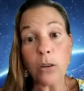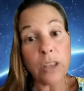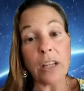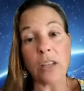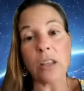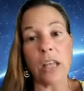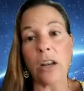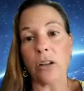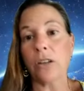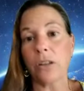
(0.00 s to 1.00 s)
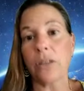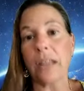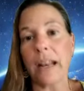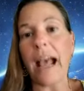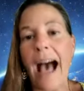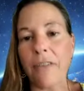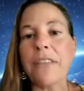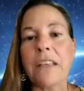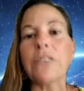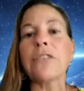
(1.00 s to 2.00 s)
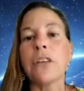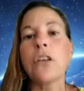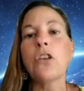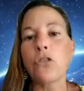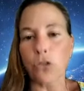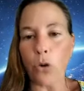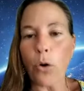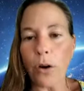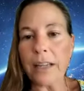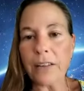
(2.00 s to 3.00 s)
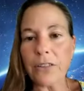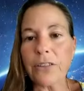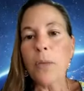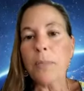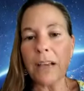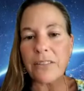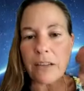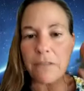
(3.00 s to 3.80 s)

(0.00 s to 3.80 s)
that that that have these stories because yeah.